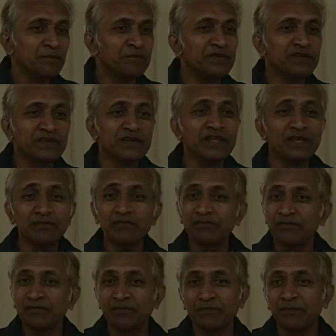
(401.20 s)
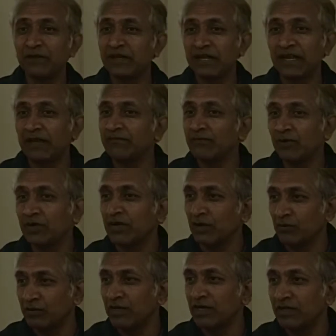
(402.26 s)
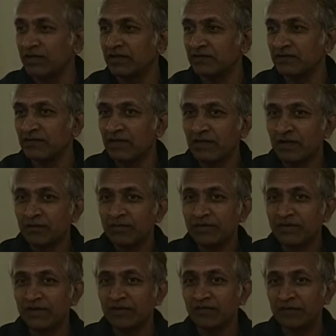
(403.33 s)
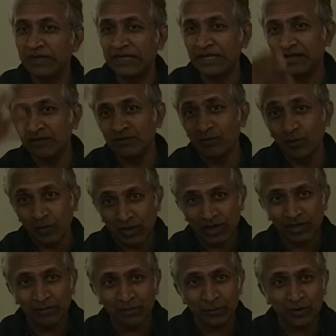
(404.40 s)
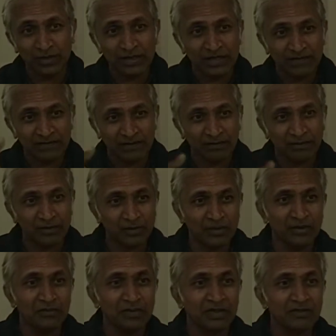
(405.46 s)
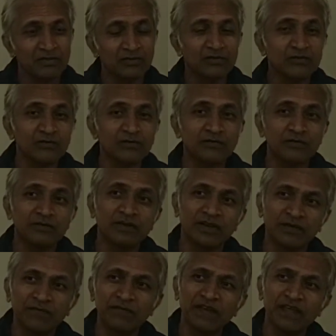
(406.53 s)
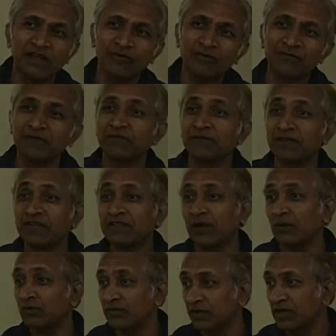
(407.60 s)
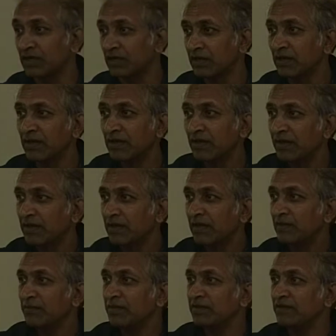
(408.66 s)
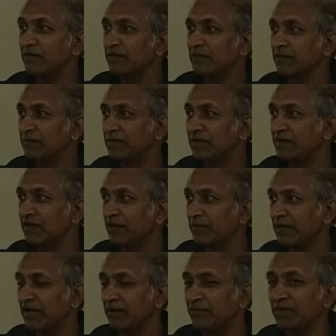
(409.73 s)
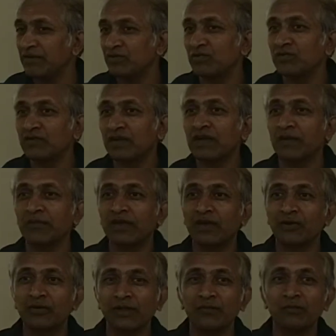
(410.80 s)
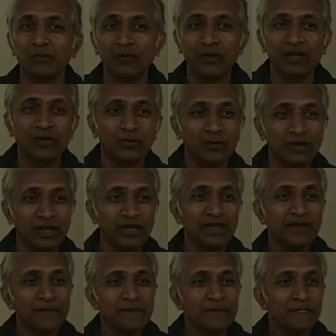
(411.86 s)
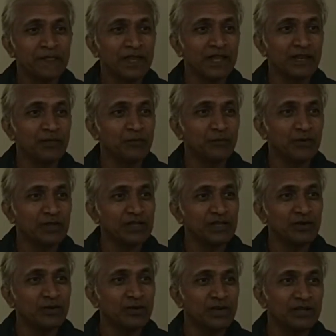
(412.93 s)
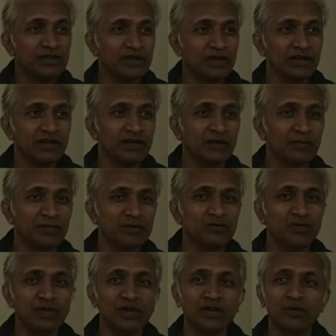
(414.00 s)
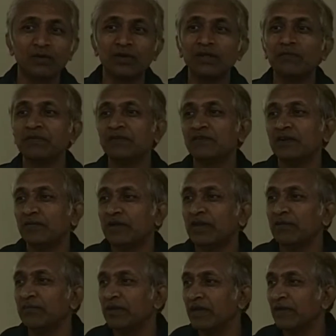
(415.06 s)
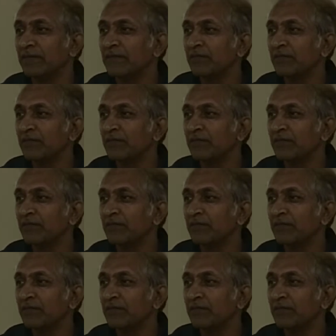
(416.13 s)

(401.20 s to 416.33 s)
PGDM figure I have not counted in this. PGDM intake is more in Pune as compared to MBA. So roughly around 50,000 PGDM and MBA students are coming out in Pune only, and in Pune there are only 300 companies who are recruiting PGDM and MBA.